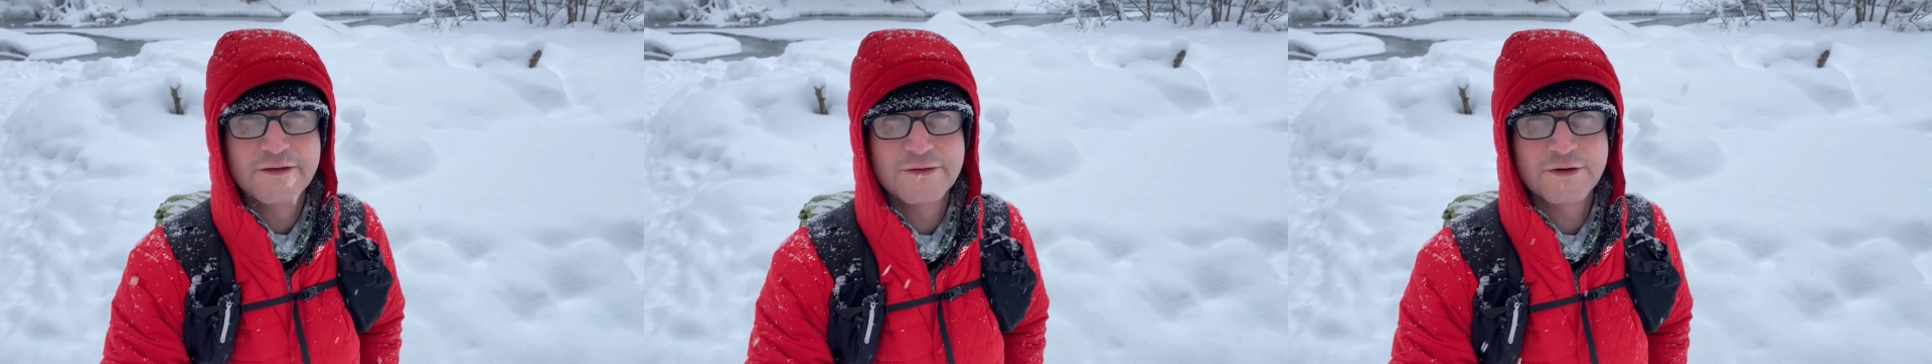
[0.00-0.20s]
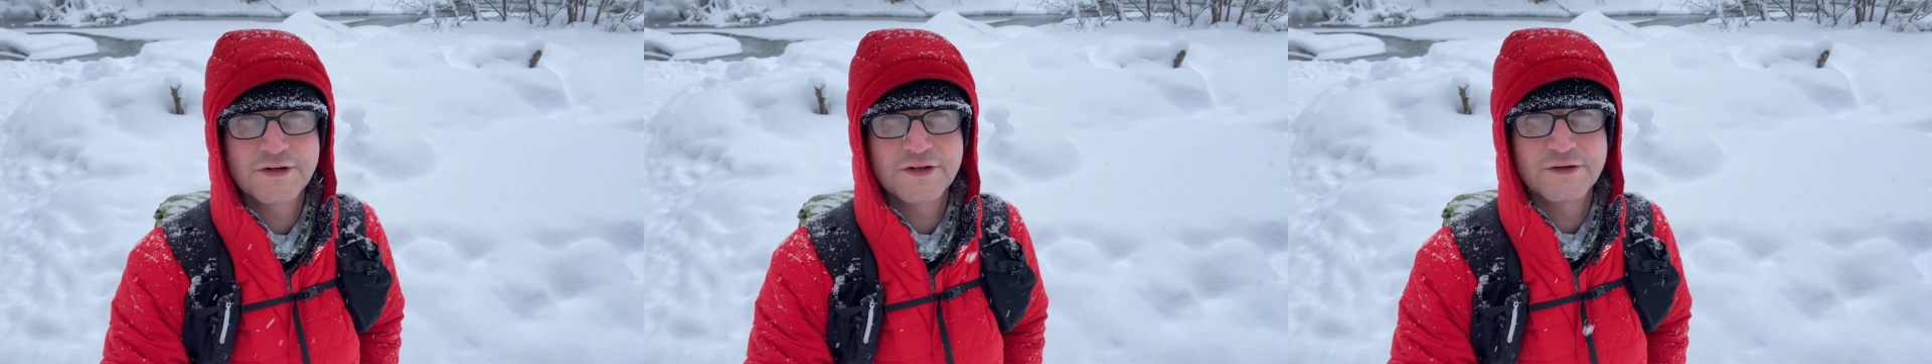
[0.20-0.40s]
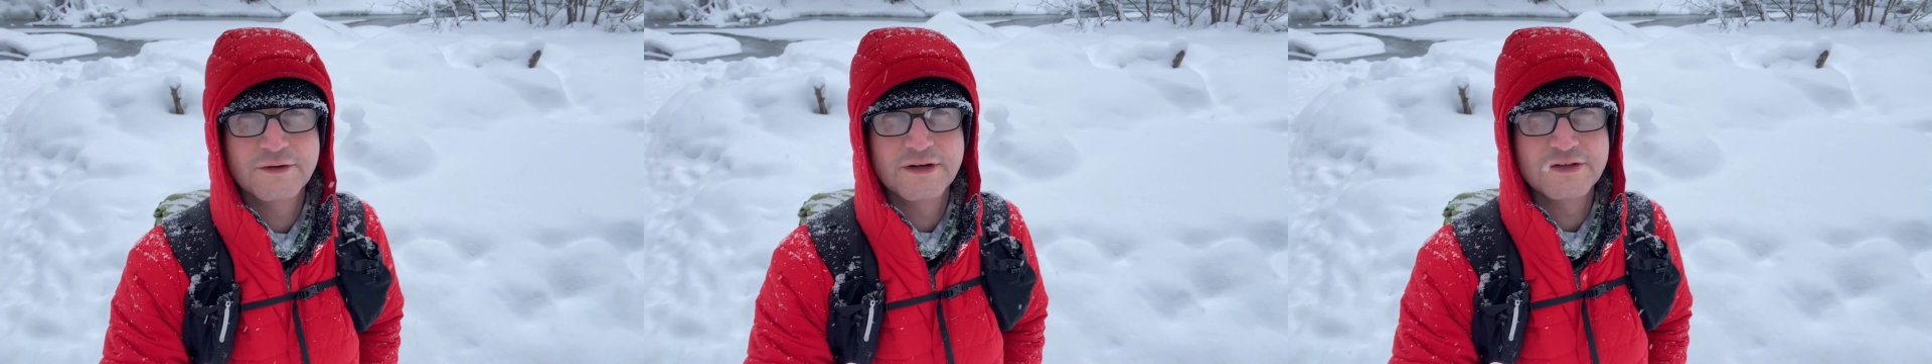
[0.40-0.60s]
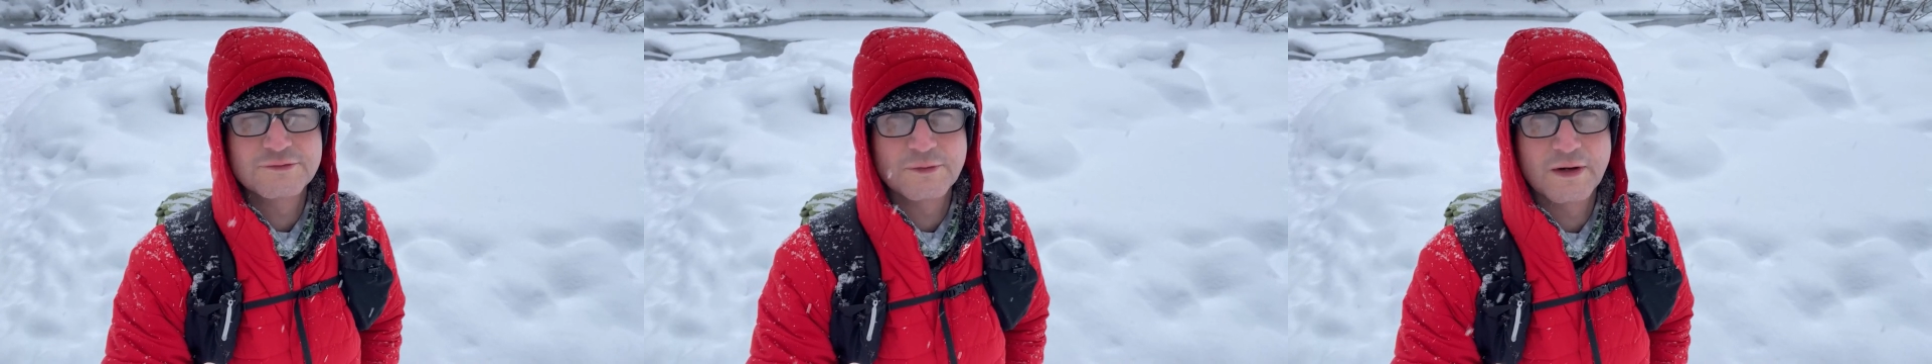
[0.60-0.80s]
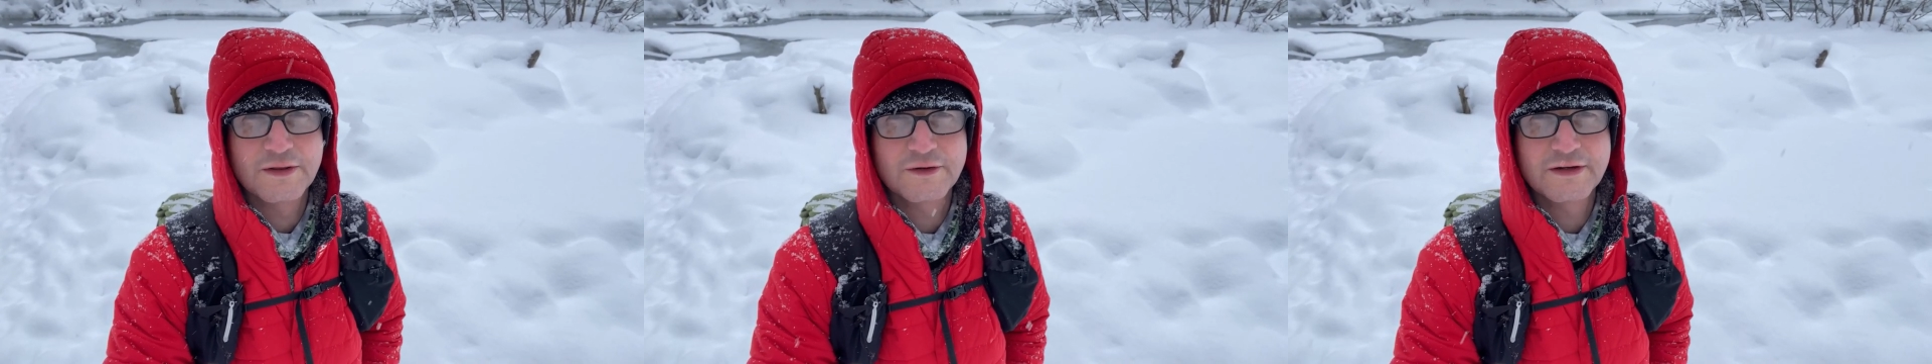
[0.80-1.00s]
30 degrees
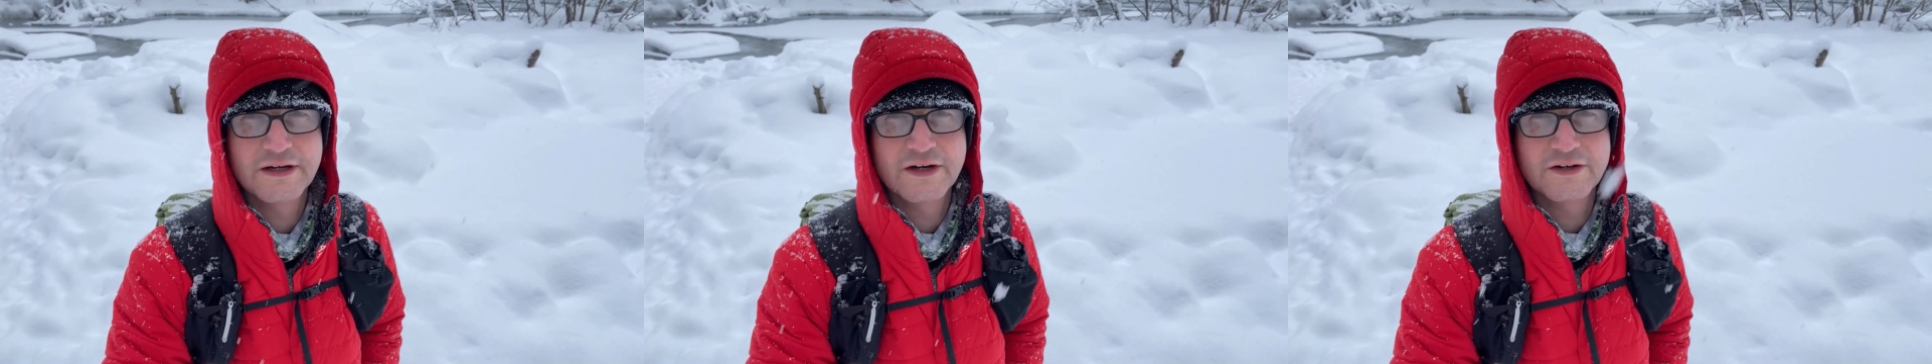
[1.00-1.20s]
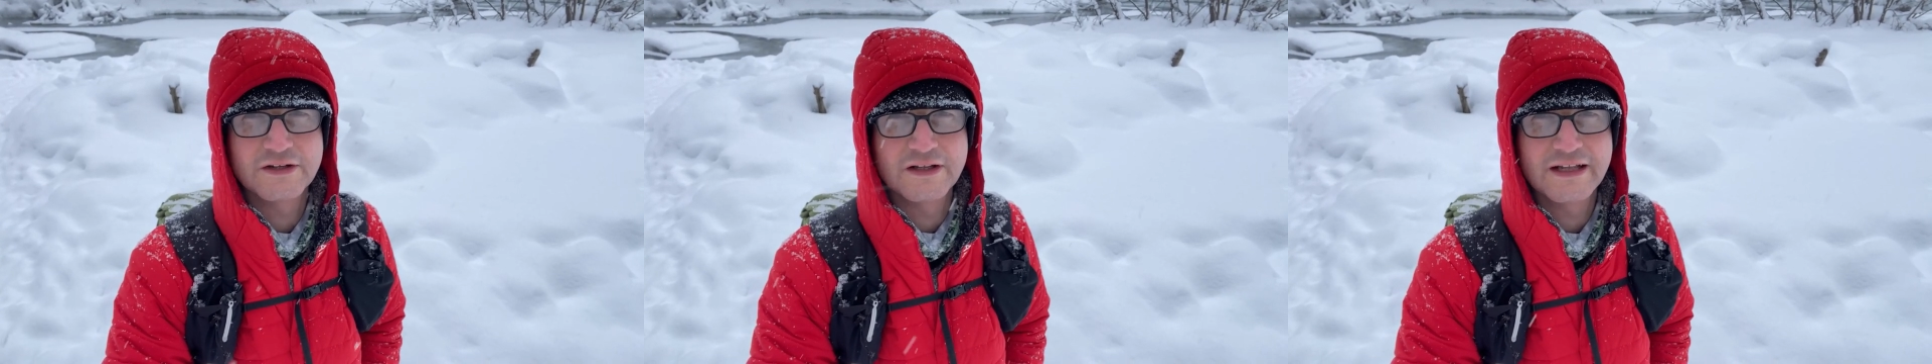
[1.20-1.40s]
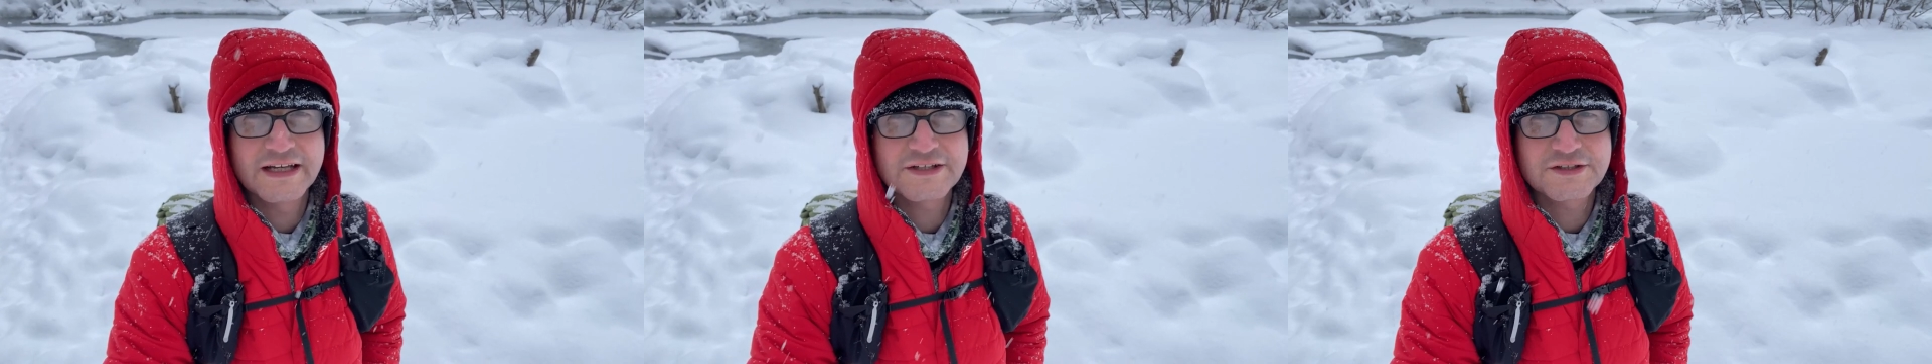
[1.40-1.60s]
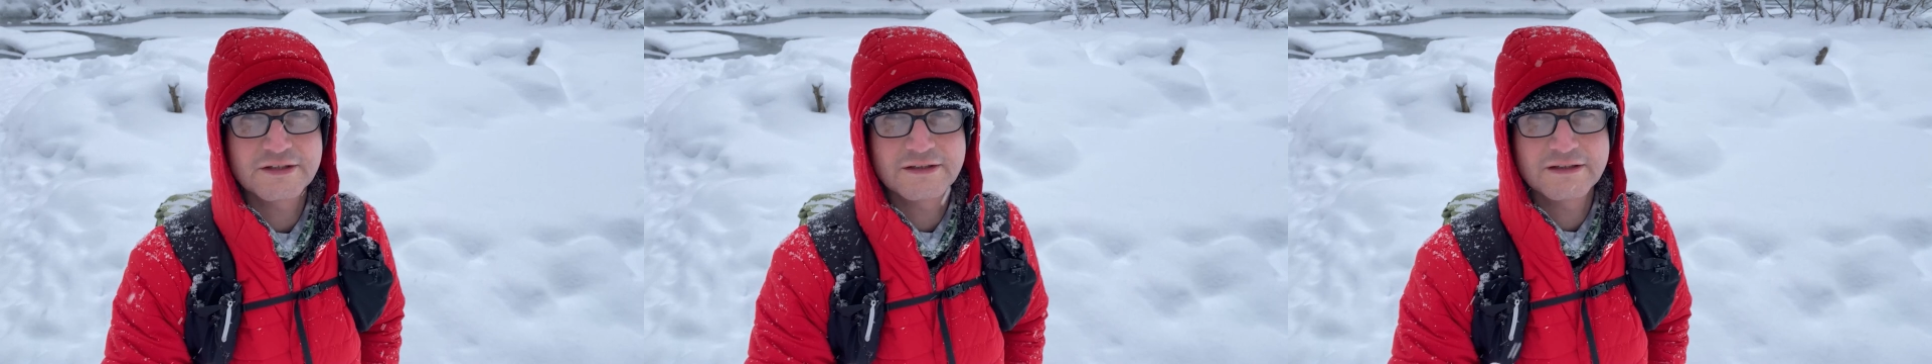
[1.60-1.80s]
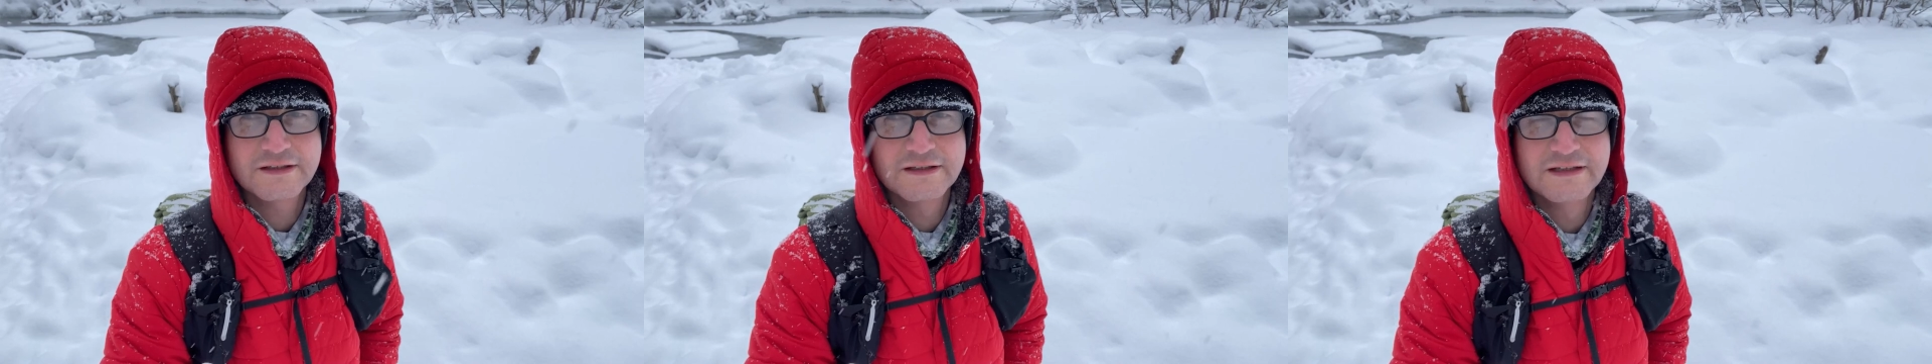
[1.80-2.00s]
weather here in
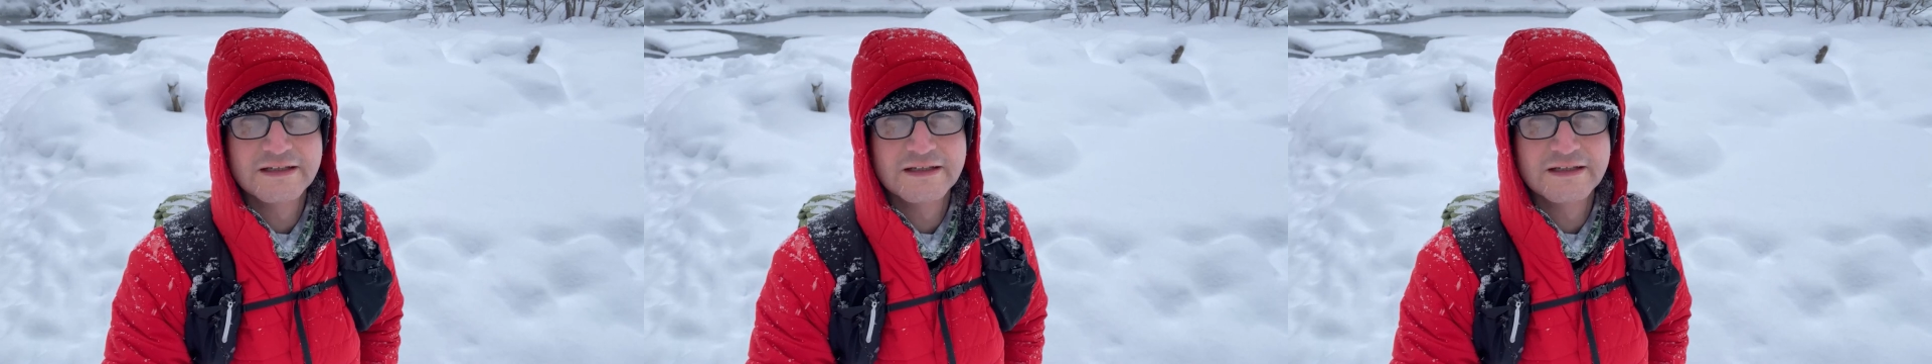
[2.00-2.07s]
Alaska